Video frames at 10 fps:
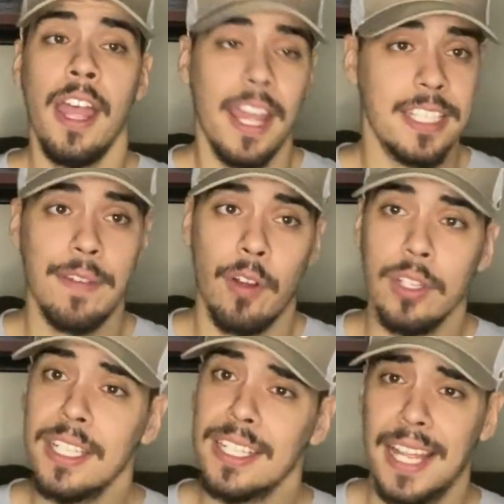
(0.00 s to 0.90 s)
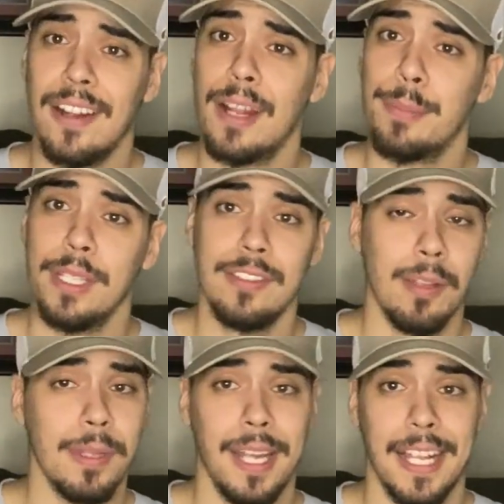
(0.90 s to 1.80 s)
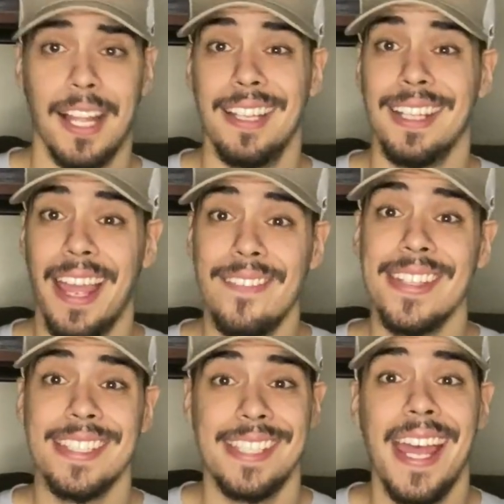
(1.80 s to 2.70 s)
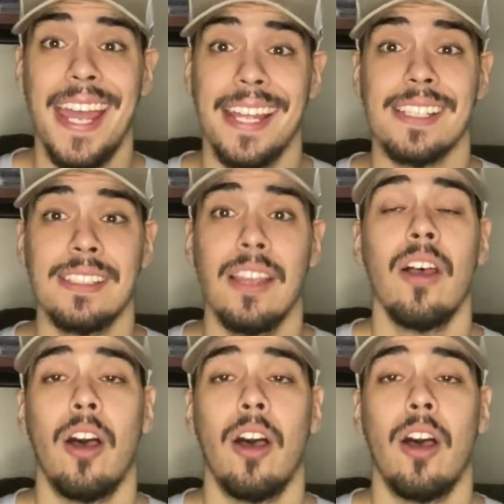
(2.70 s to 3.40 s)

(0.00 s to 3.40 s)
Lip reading: as they've only allowed, I believe, something like 11 sacks